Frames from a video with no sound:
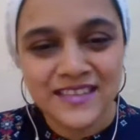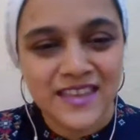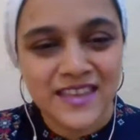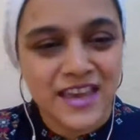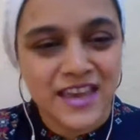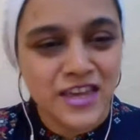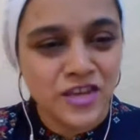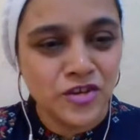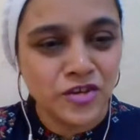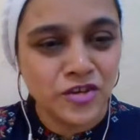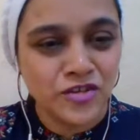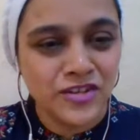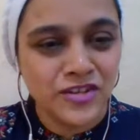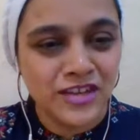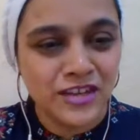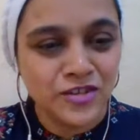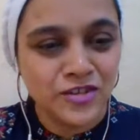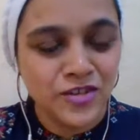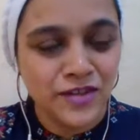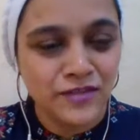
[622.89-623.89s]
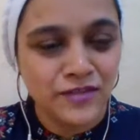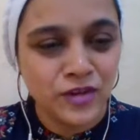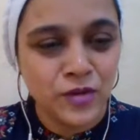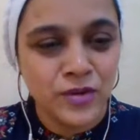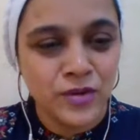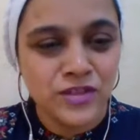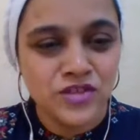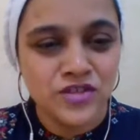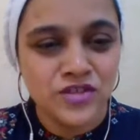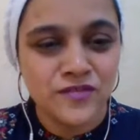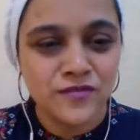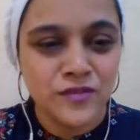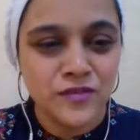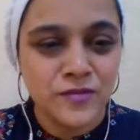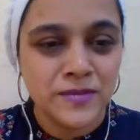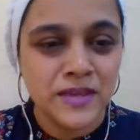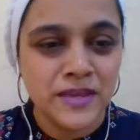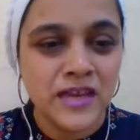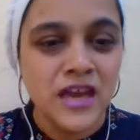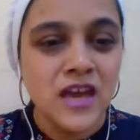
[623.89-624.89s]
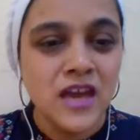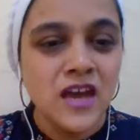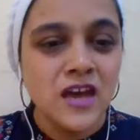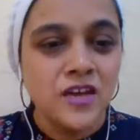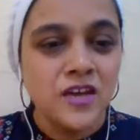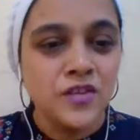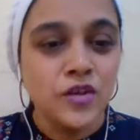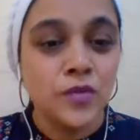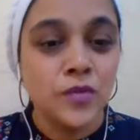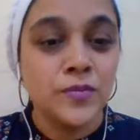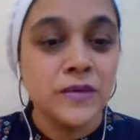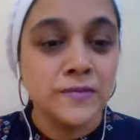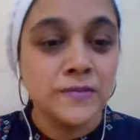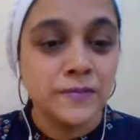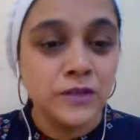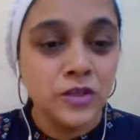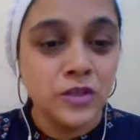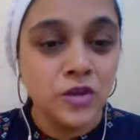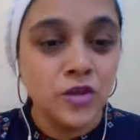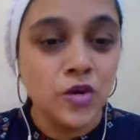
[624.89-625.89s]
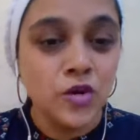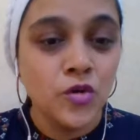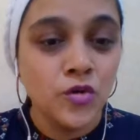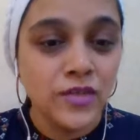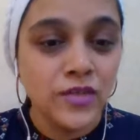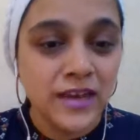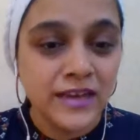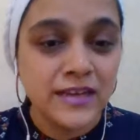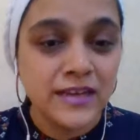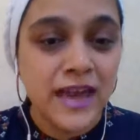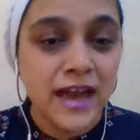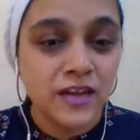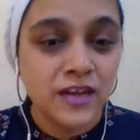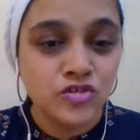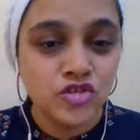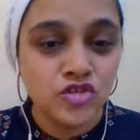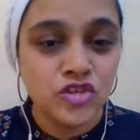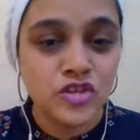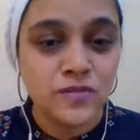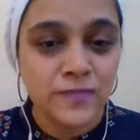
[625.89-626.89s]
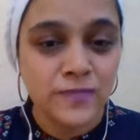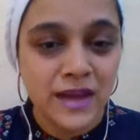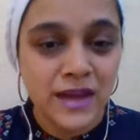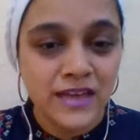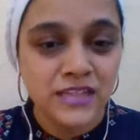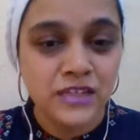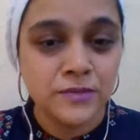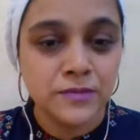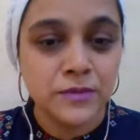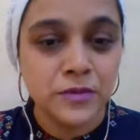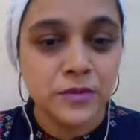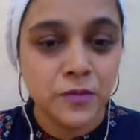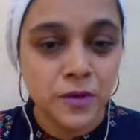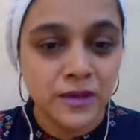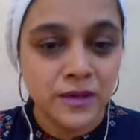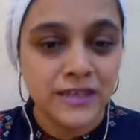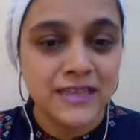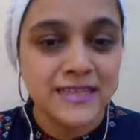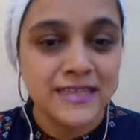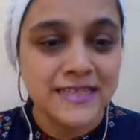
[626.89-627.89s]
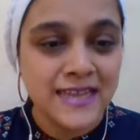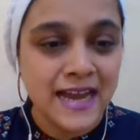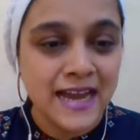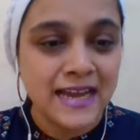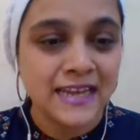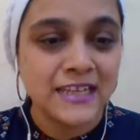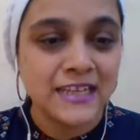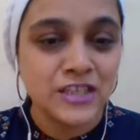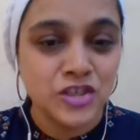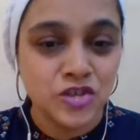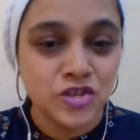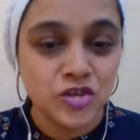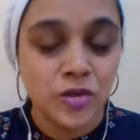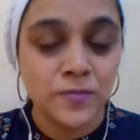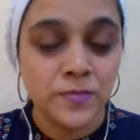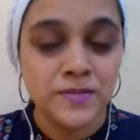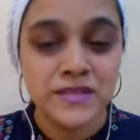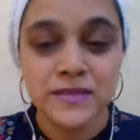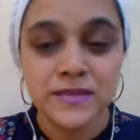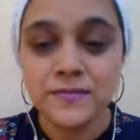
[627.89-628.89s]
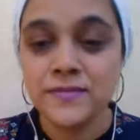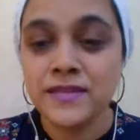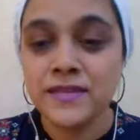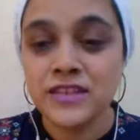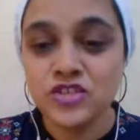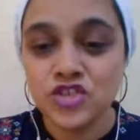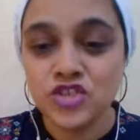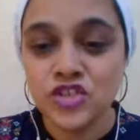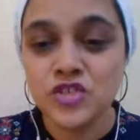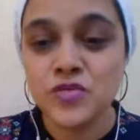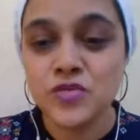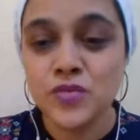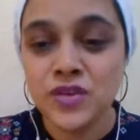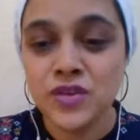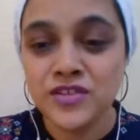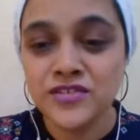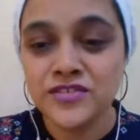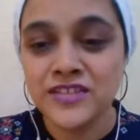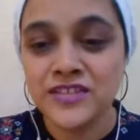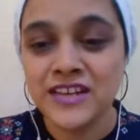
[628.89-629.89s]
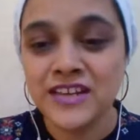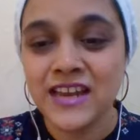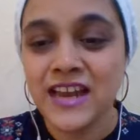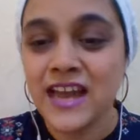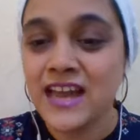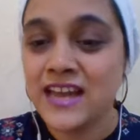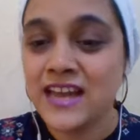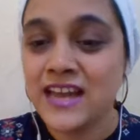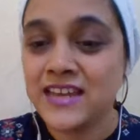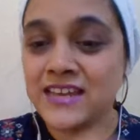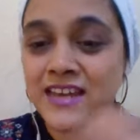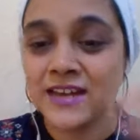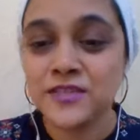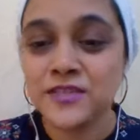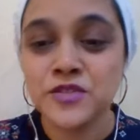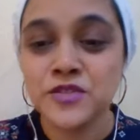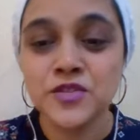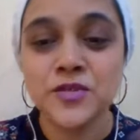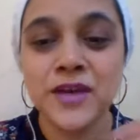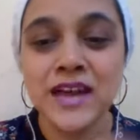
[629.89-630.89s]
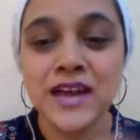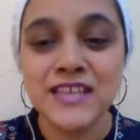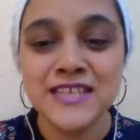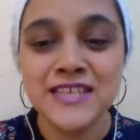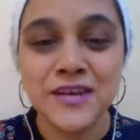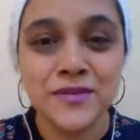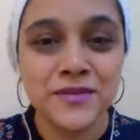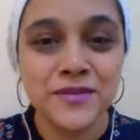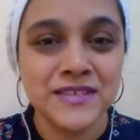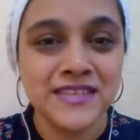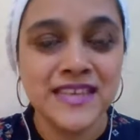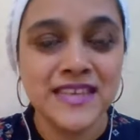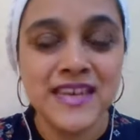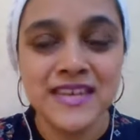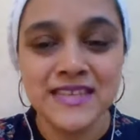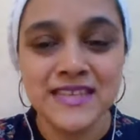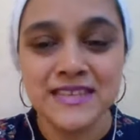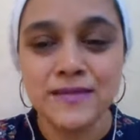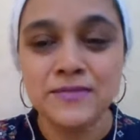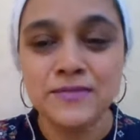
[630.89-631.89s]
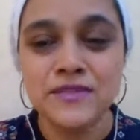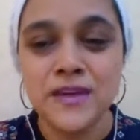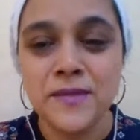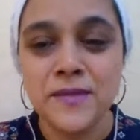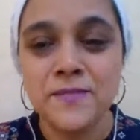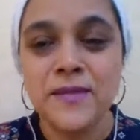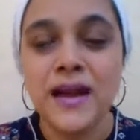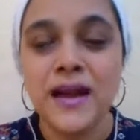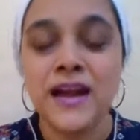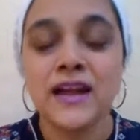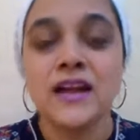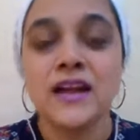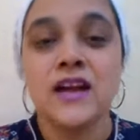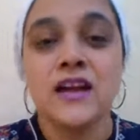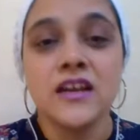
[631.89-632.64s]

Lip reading: Thank you, Kunan. You have a question for me. Though people know that actions matter, but what exactly stops them? Just wondering. Yeah, so as I was saying some time back,